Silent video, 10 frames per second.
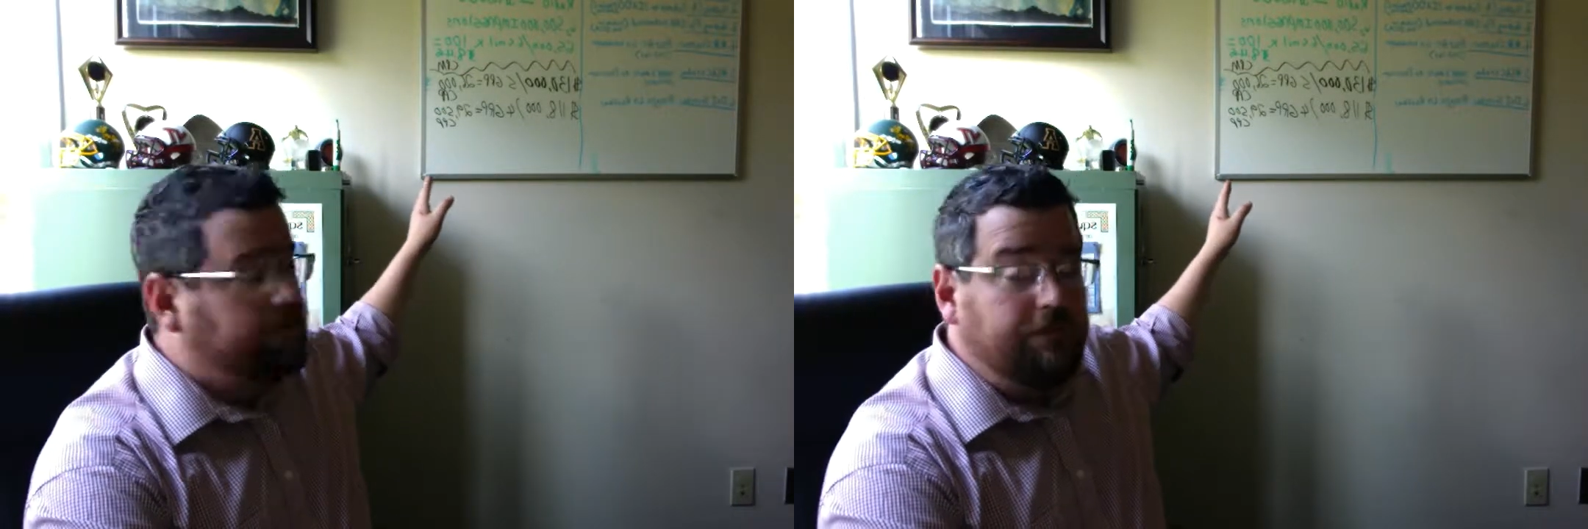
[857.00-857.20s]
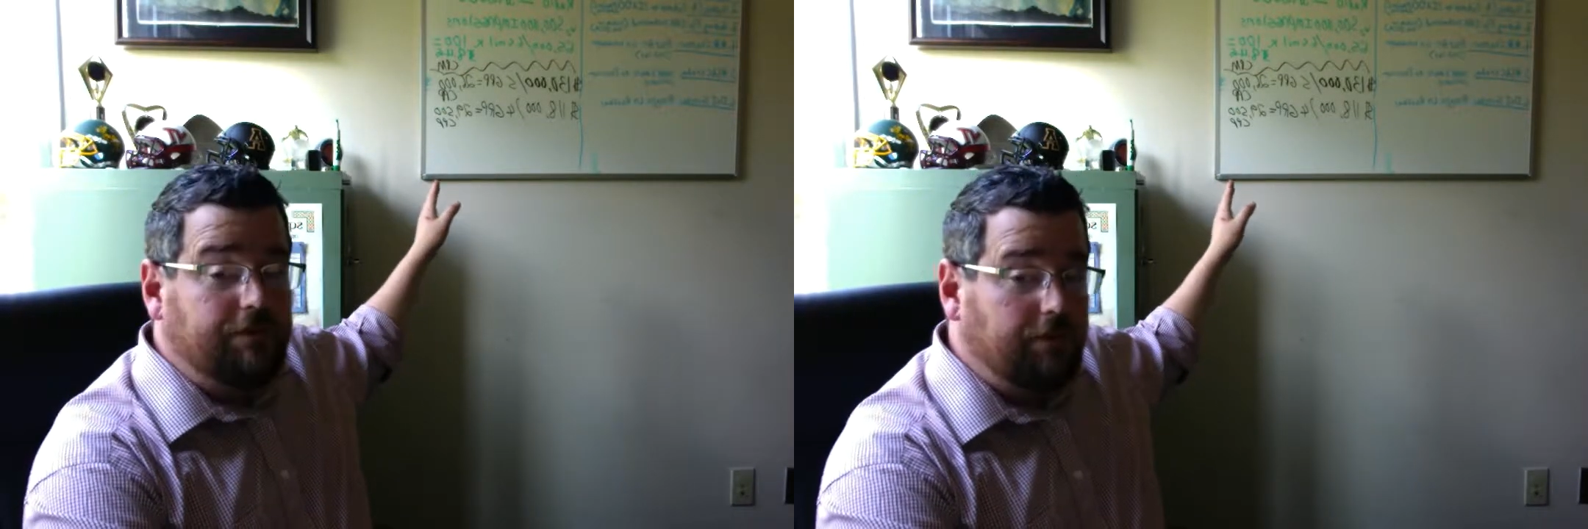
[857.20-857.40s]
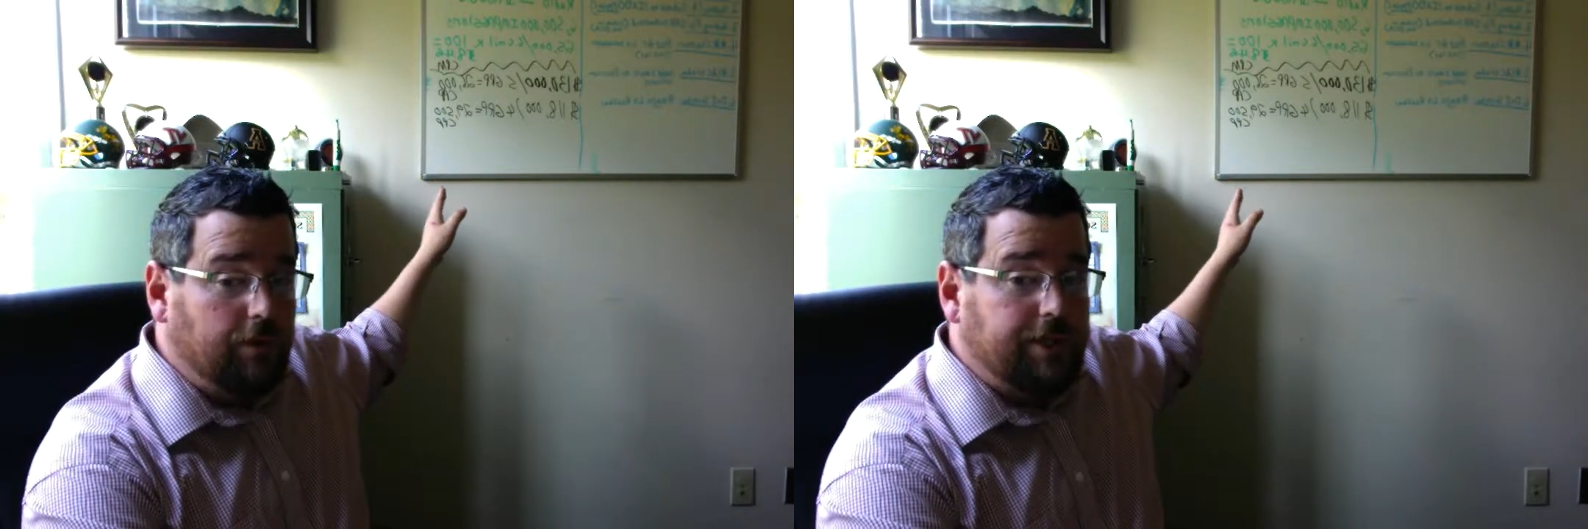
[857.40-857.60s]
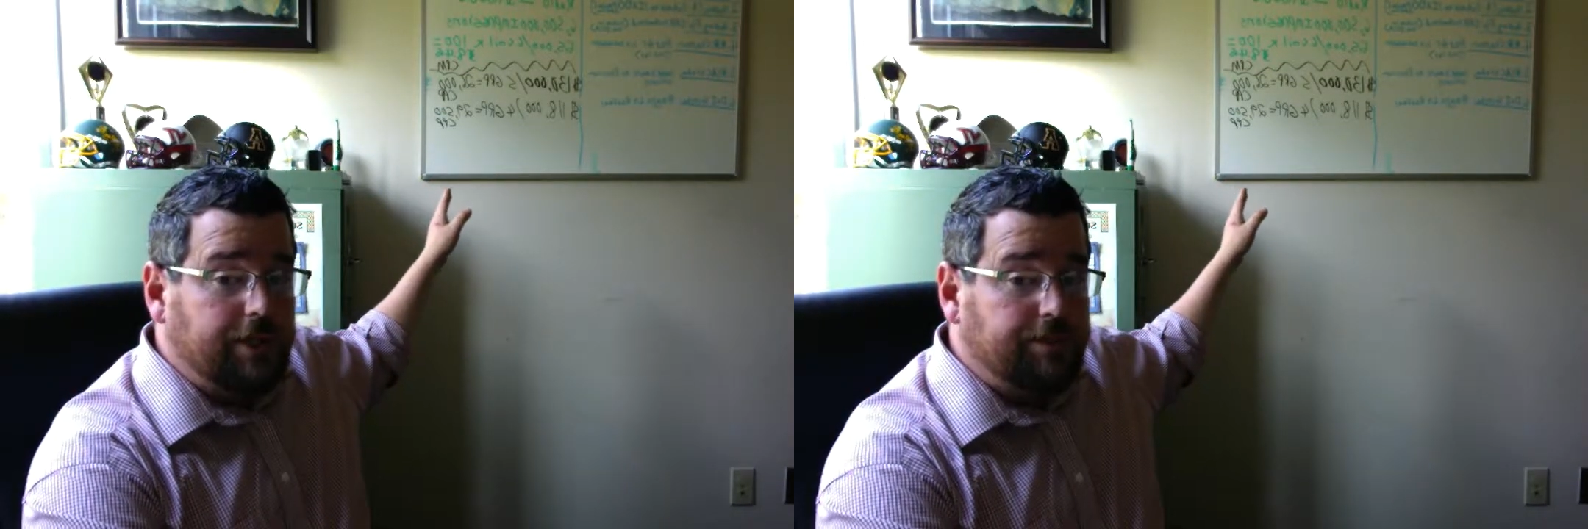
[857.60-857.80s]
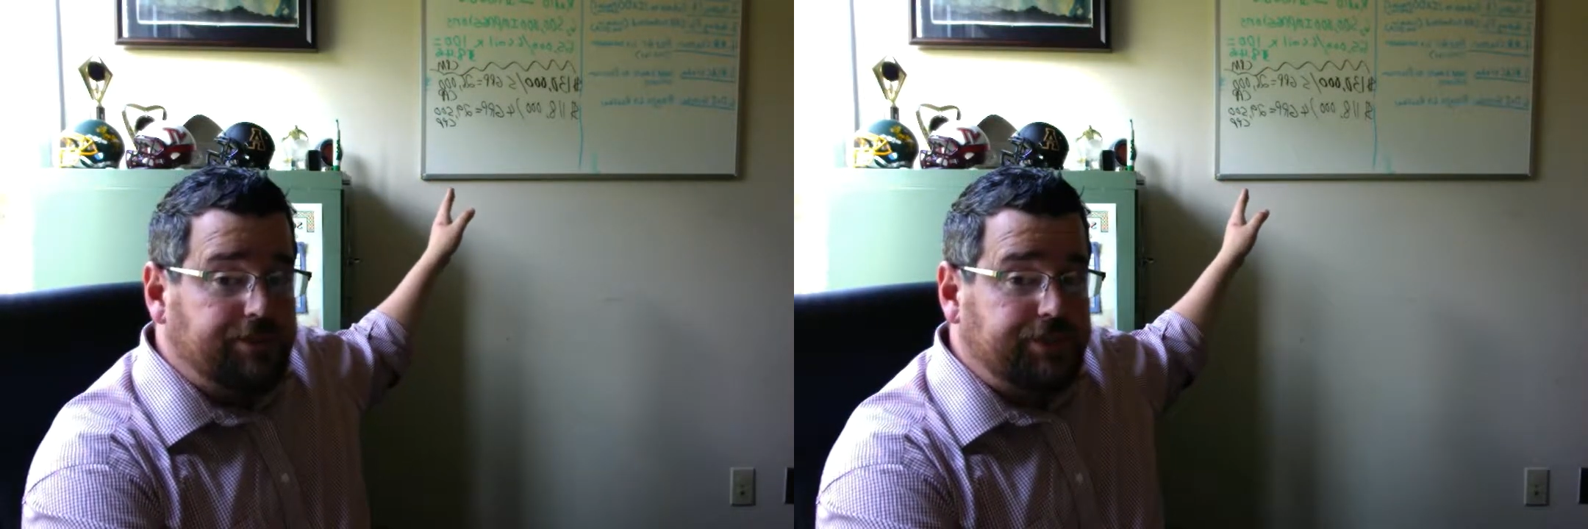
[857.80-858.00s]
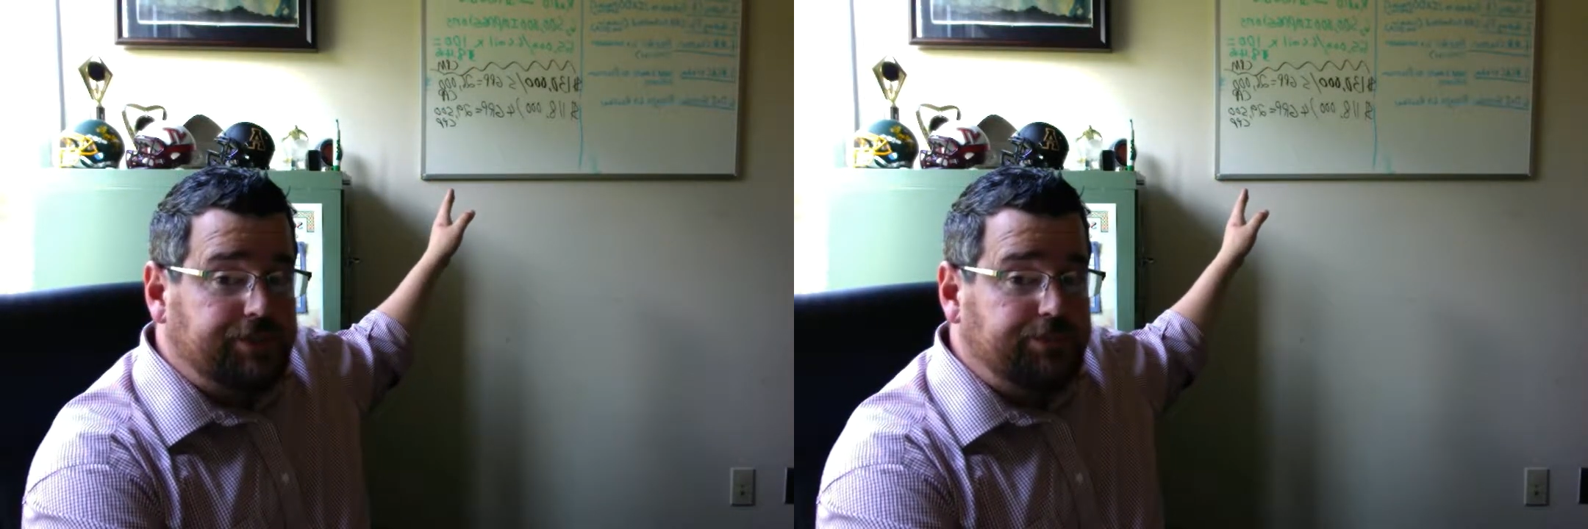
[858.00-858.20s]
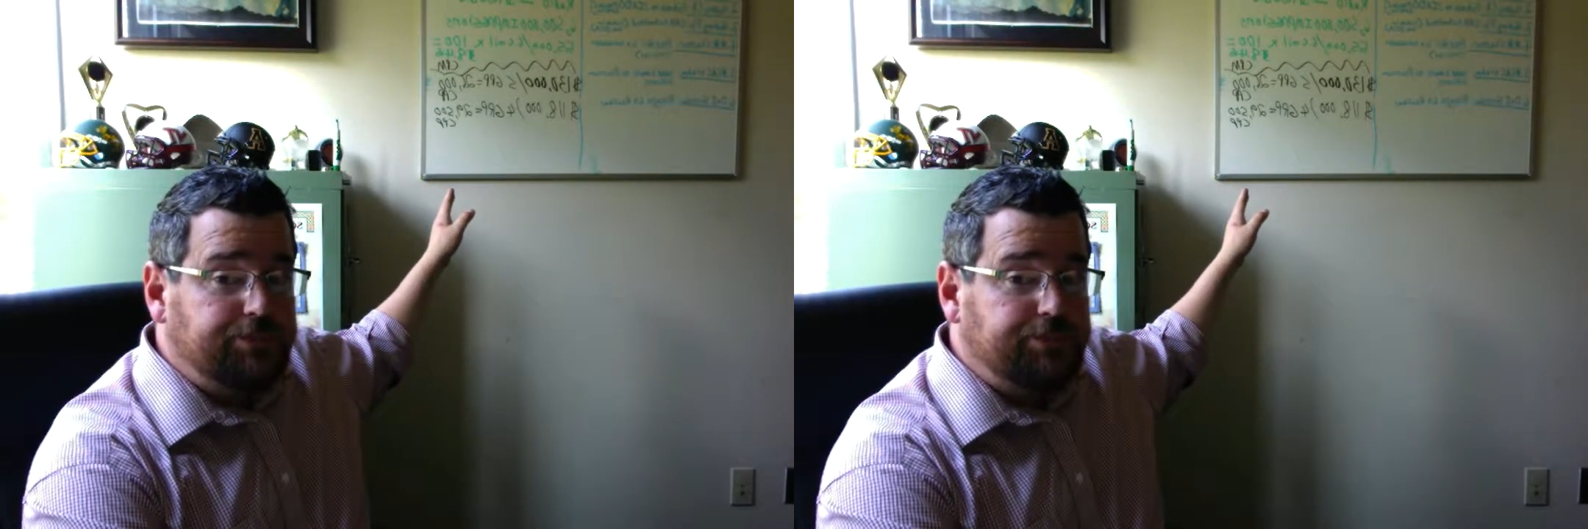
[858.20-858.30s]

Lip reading: for 4 GURPS.